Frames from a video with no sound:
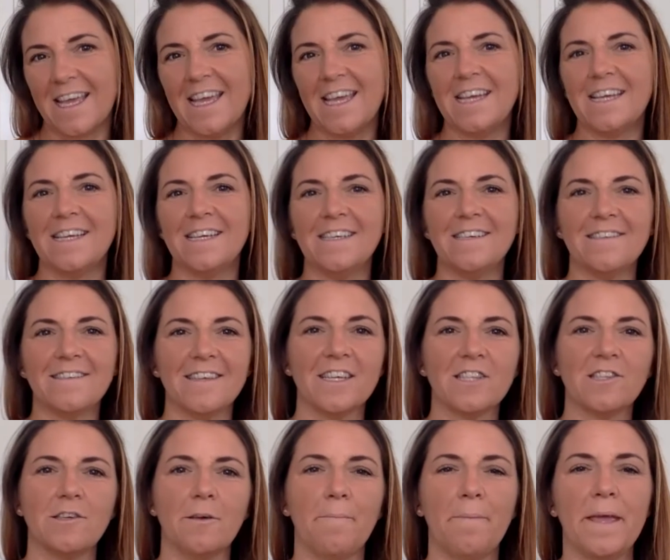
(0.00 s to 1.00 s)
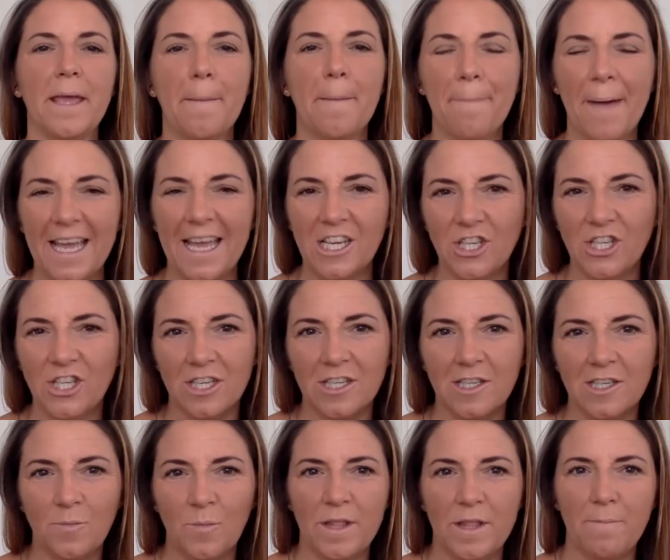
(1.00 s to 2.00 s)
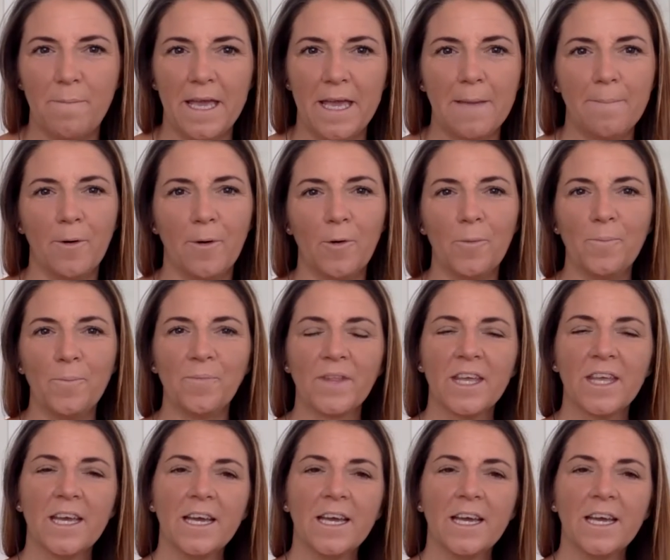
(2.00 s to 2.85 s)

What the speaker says: is to be patient with people.